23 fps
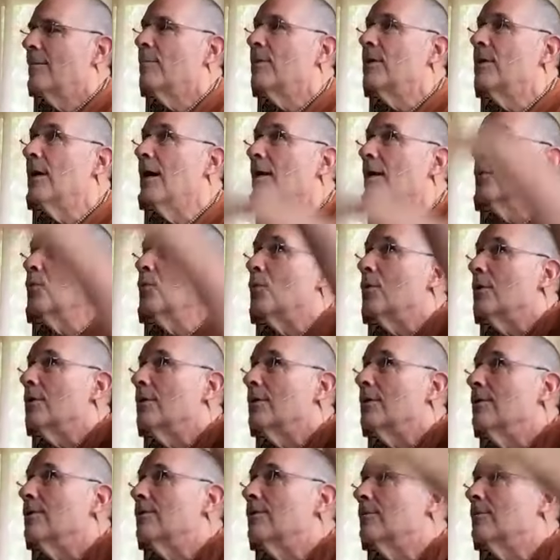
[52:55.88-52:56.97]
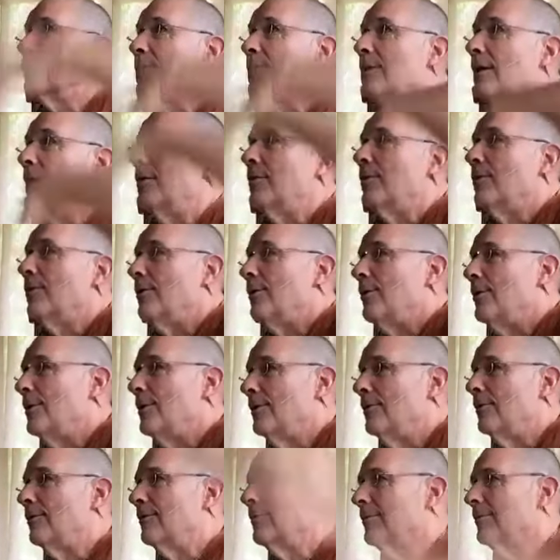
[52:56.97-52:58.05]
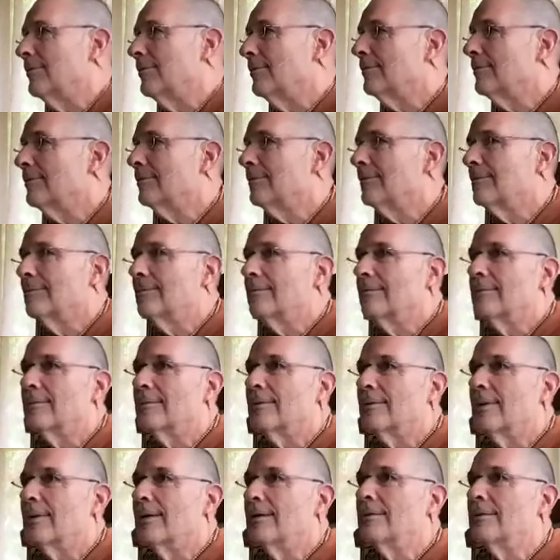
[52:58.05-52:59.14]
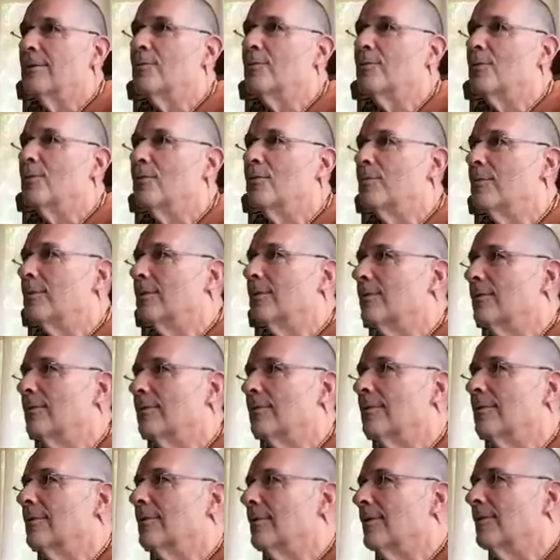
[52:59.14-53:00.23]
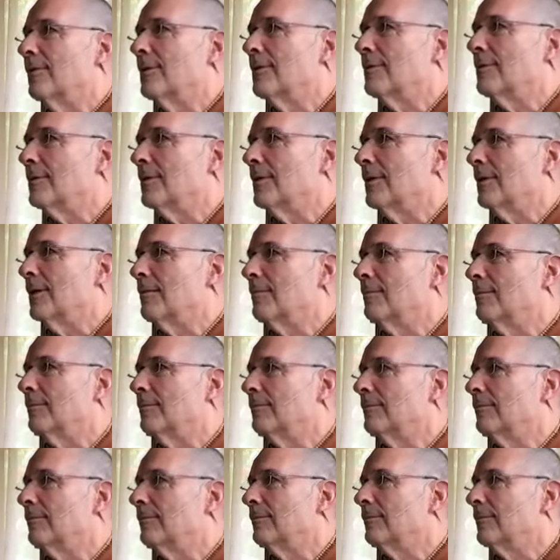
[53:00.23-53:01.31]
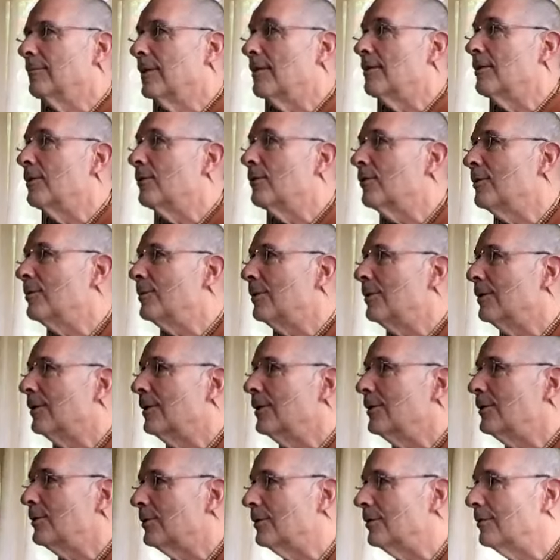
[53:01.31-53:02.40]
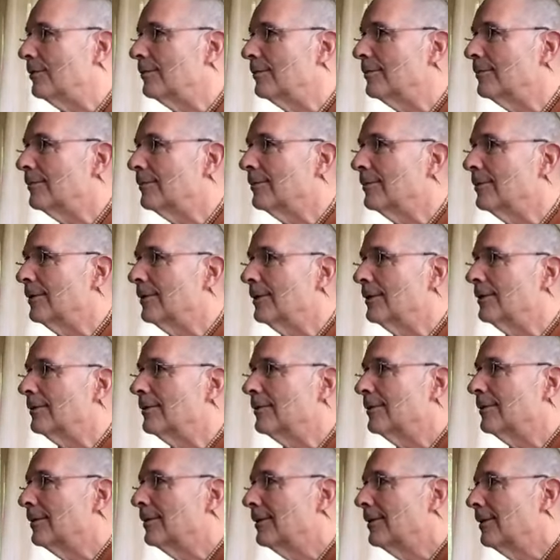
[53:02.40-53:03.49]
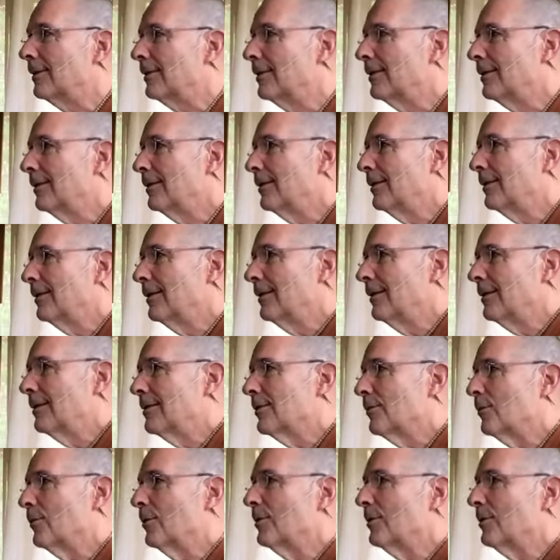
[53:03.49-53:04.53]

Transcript: Beyond words, beyond thought, and there's movement at the same time, and there's communication. Right? So